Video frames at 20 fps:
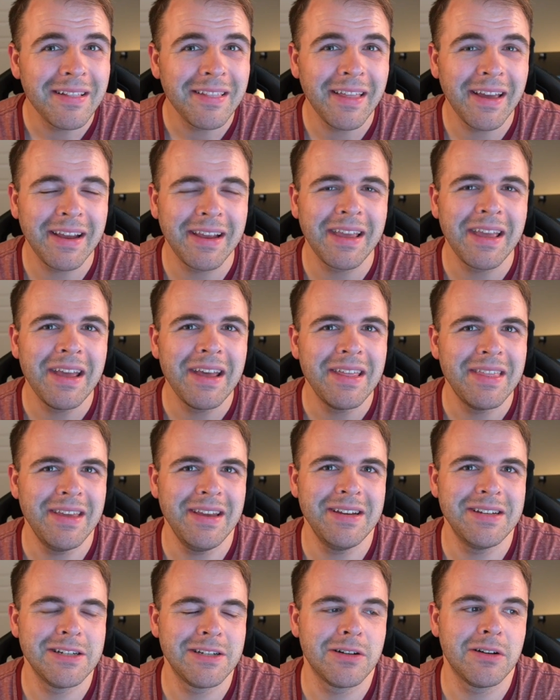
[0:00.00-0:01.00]
Like,
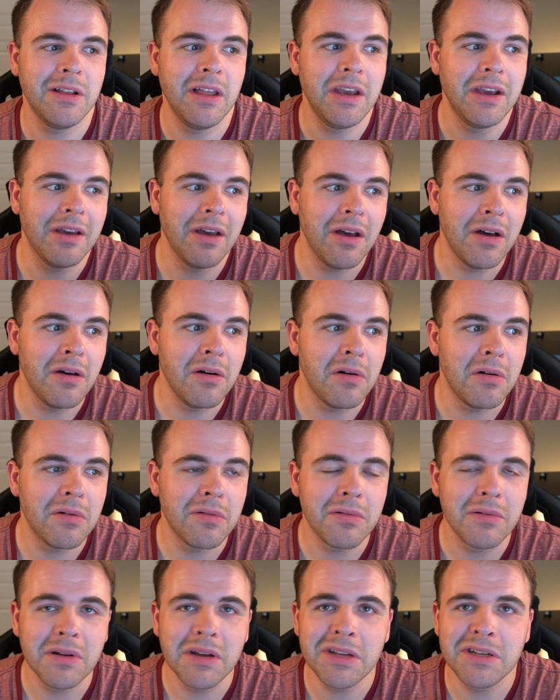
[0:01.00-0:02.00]
they just are like,
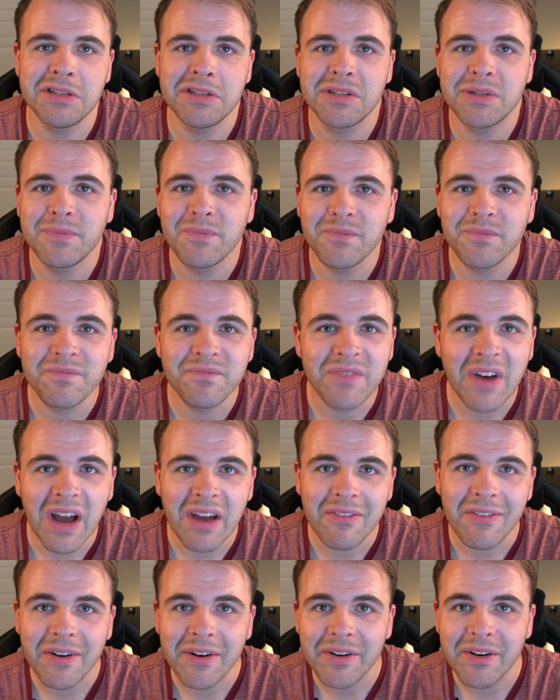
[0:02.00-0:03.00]
oh, it's
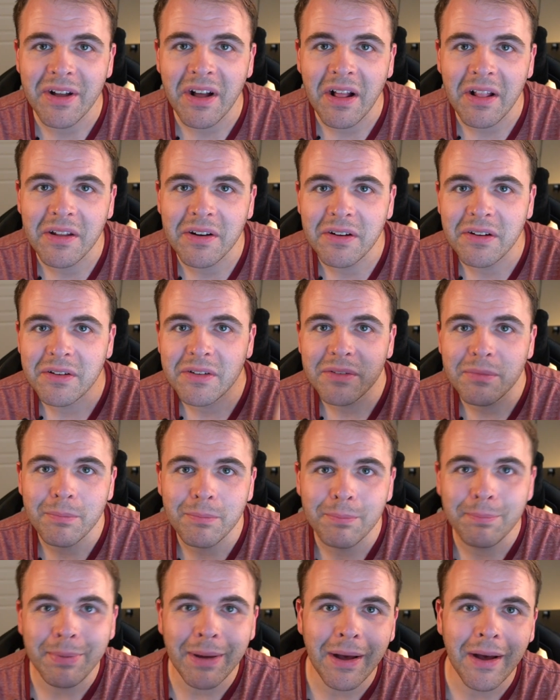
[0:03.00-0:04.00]

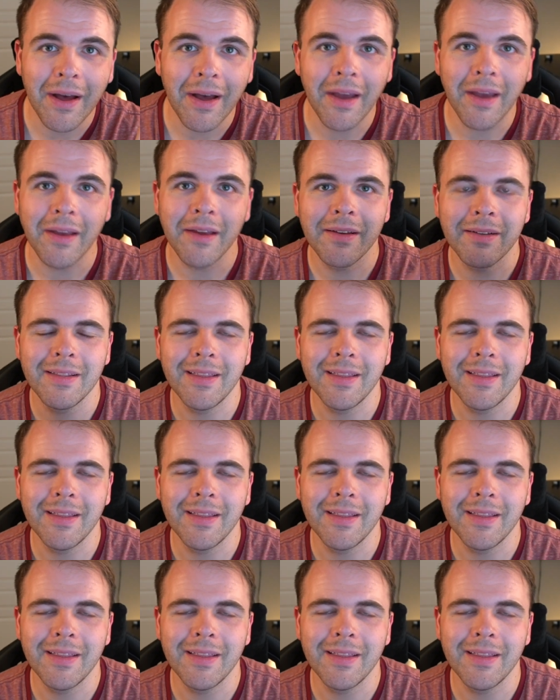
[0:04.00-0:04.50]
$500, buy.